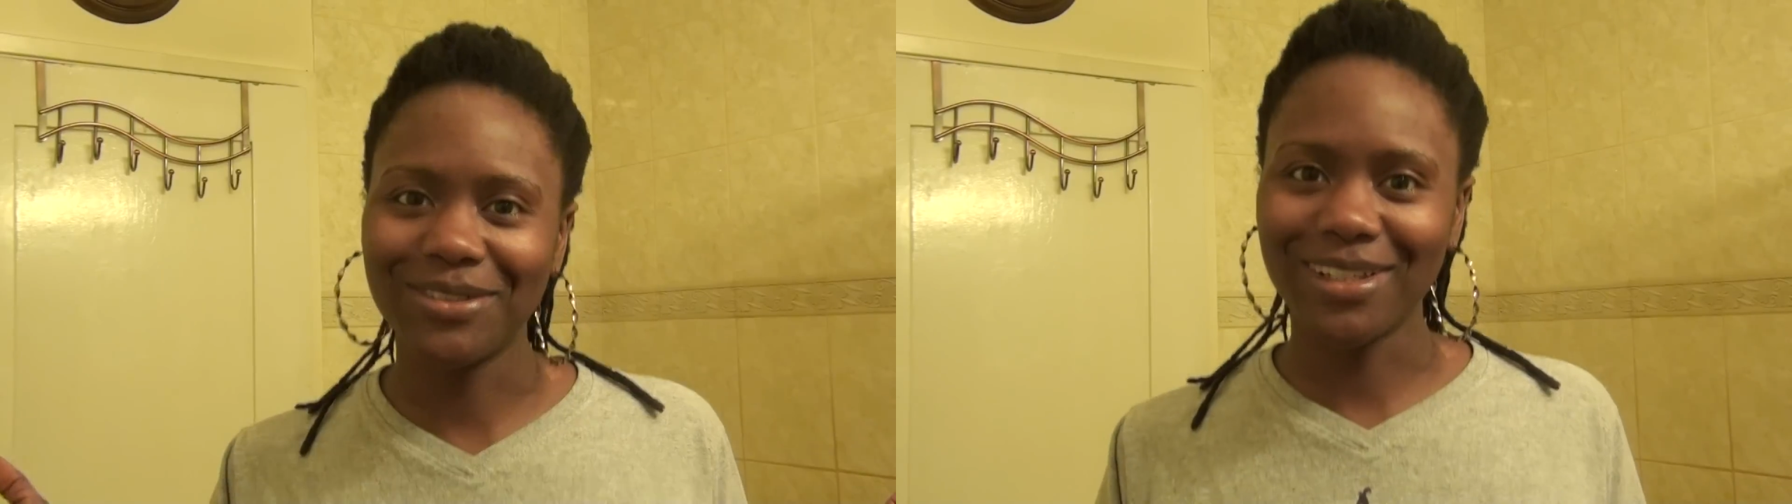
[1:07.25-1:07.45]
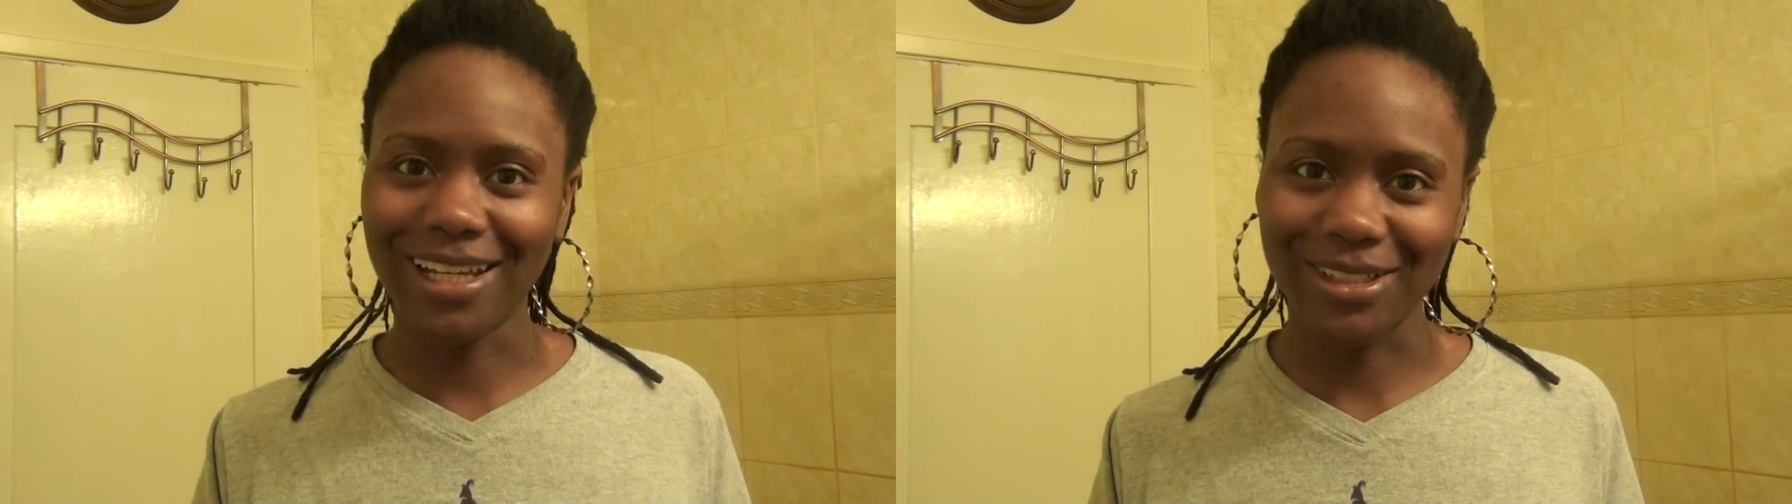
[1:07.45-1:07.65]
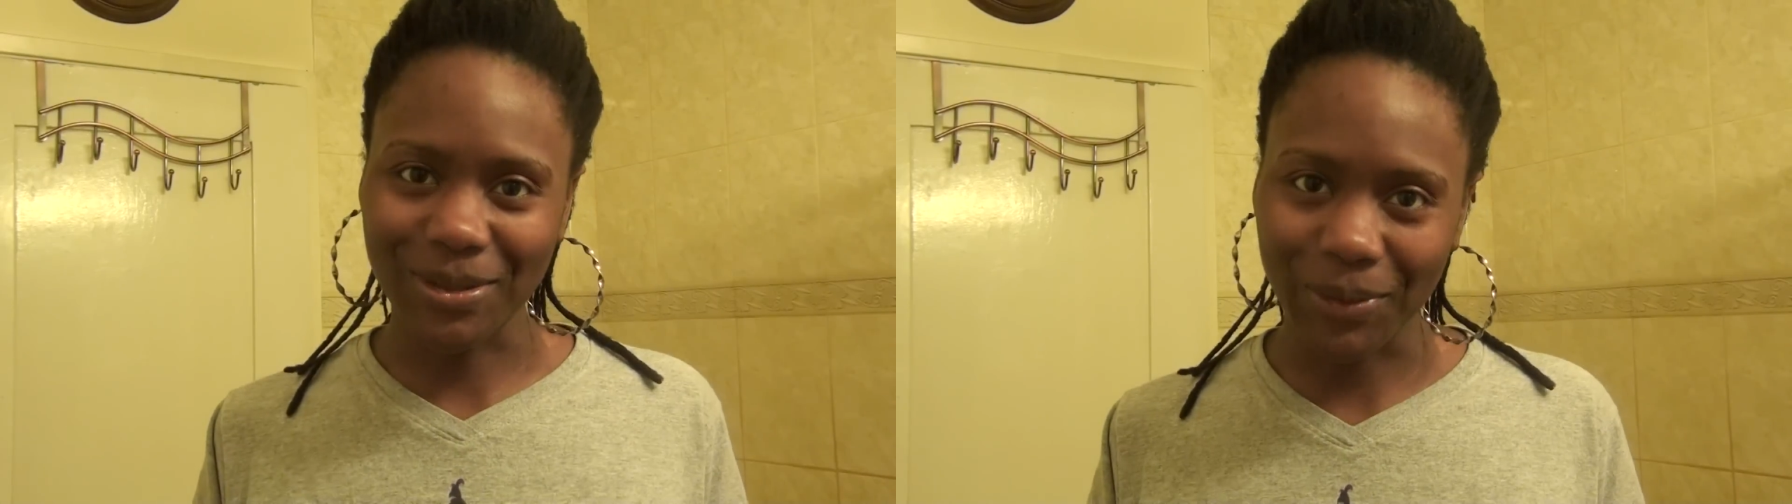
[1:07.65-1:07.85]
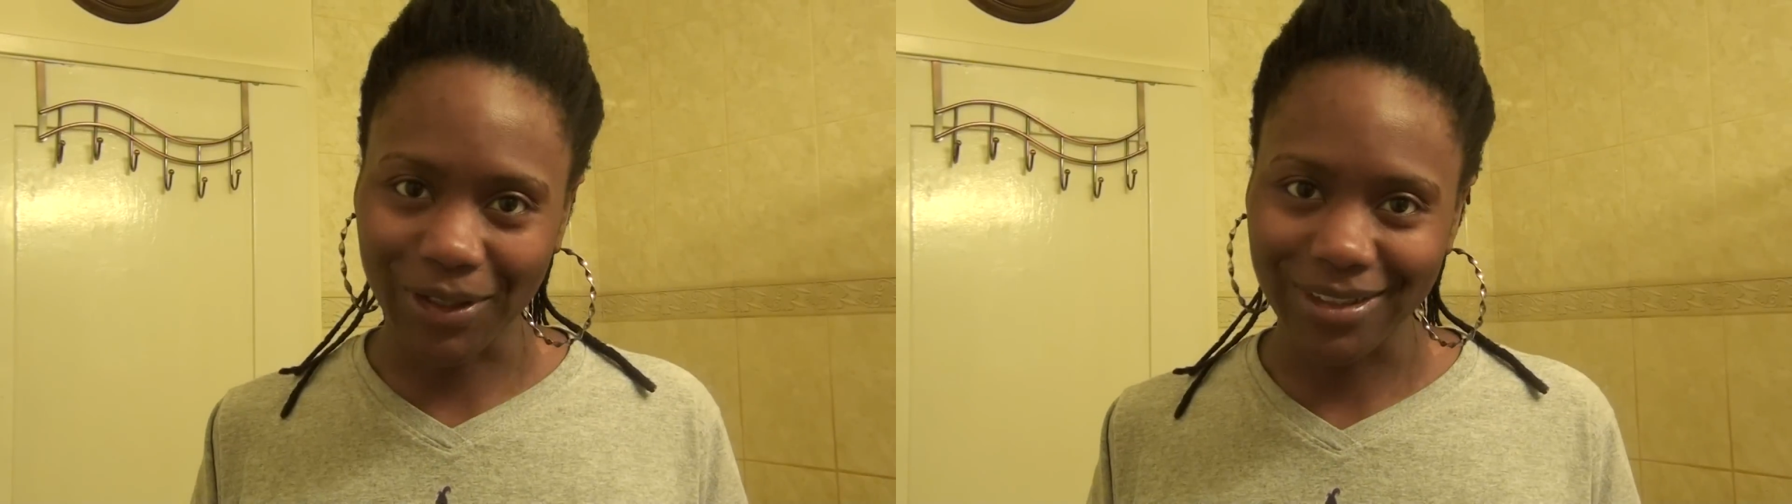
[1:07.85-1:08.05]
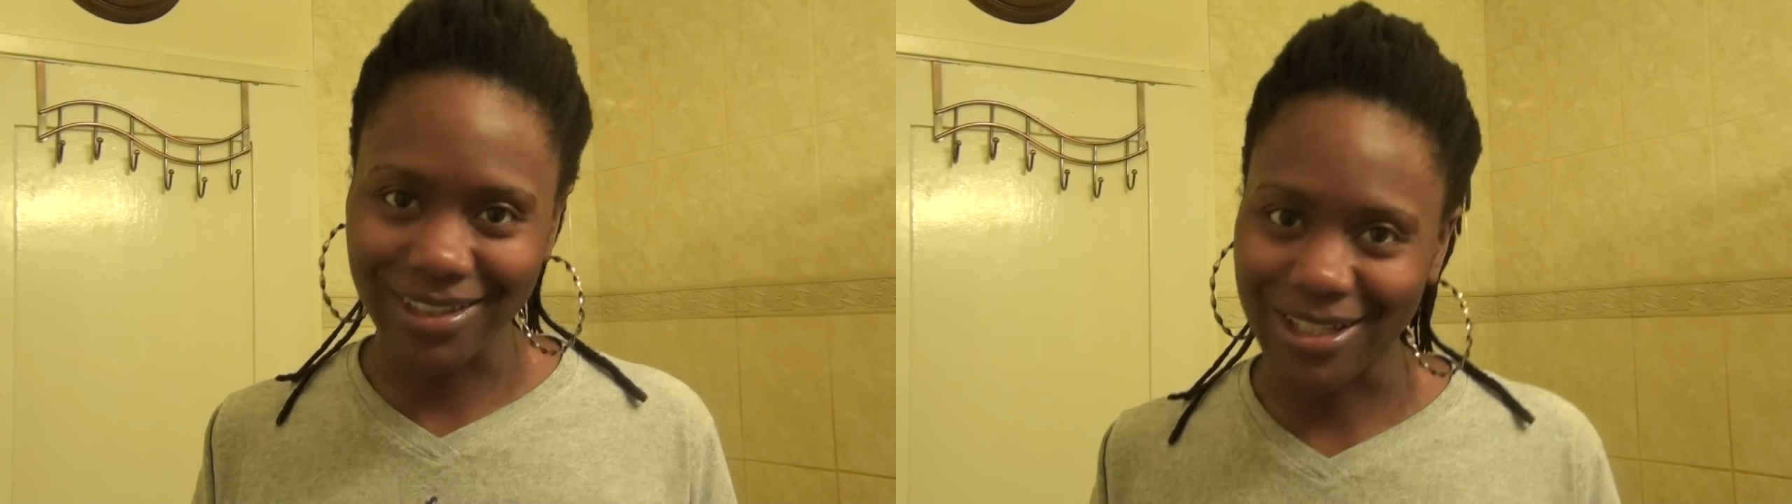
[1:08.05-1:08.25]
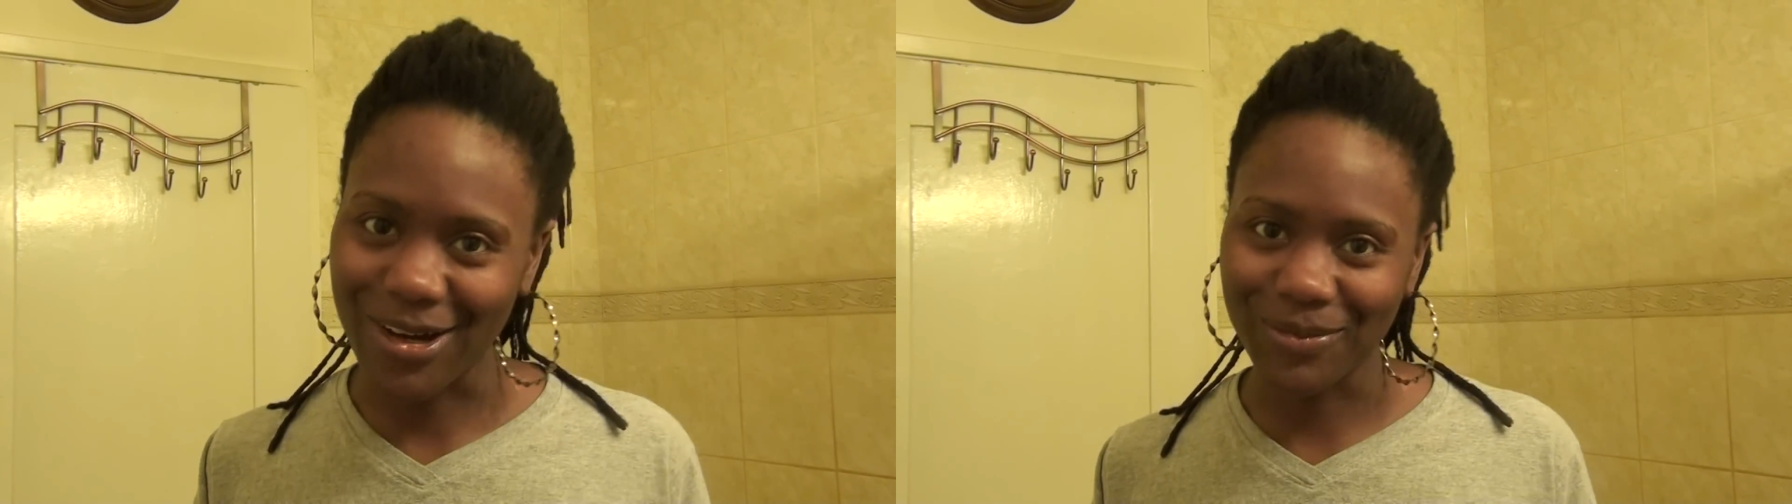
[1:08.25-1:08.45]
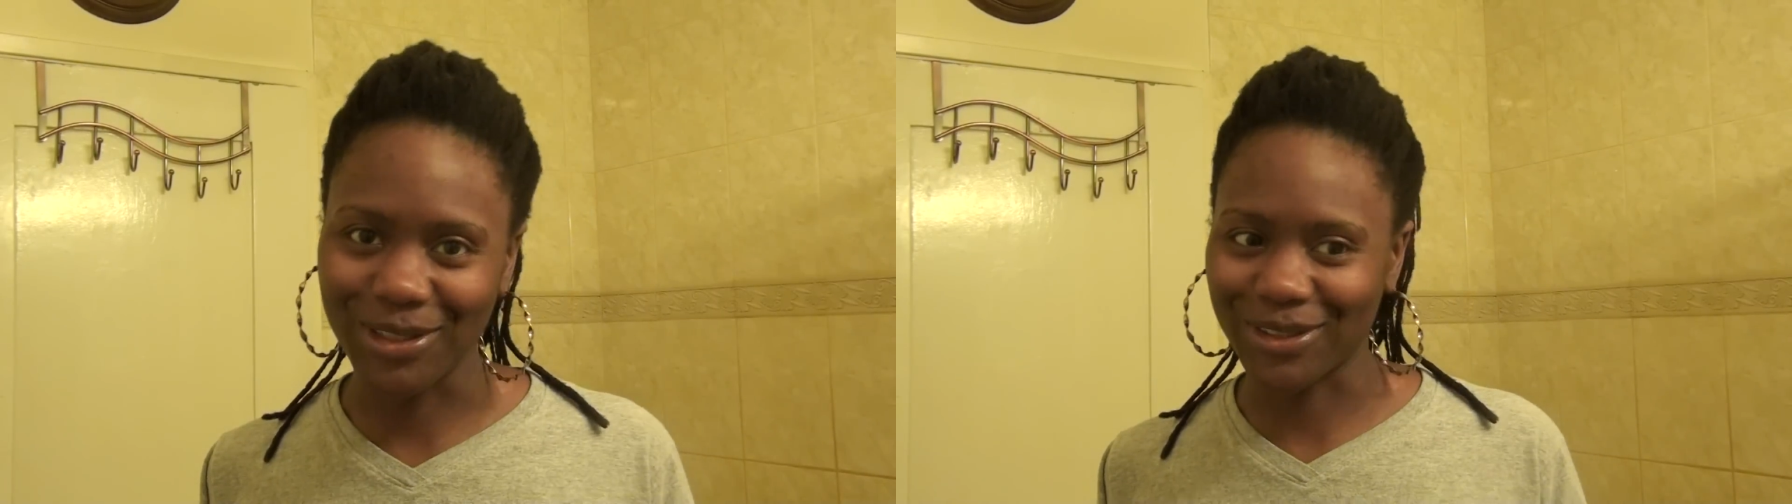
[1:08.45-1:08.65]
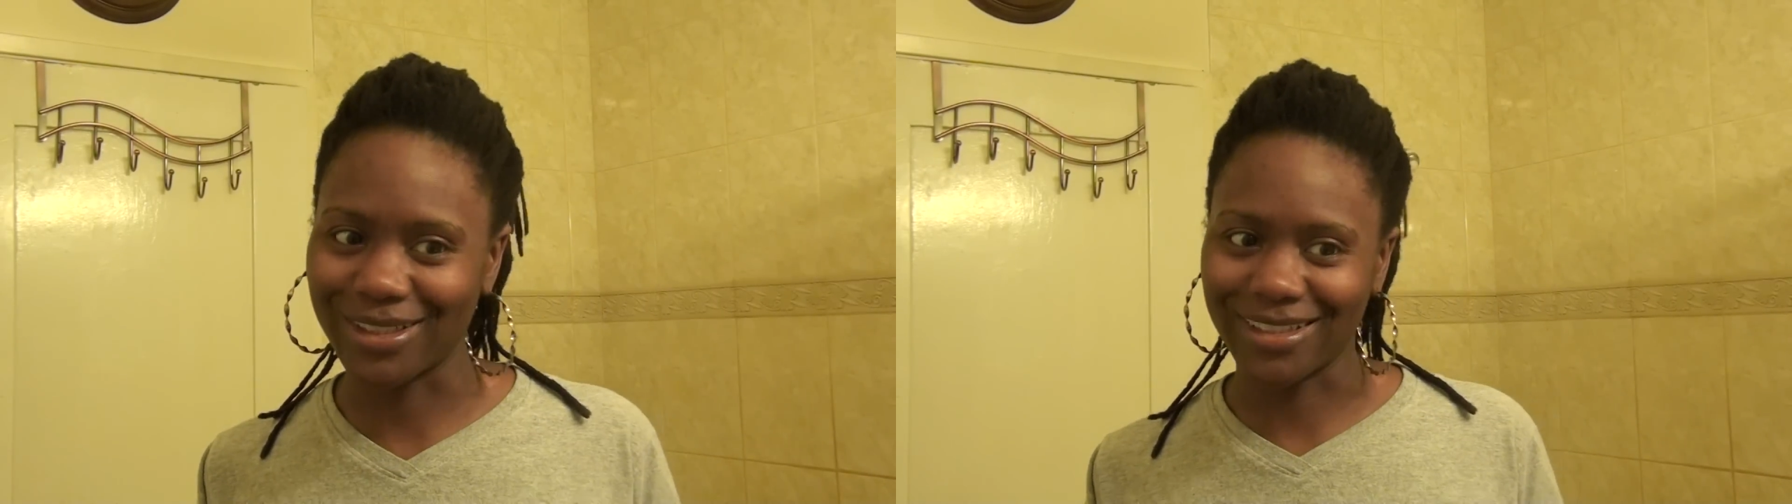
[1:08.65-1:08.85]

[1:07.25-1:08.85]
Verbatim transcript: do the extra work. You know, I'm just going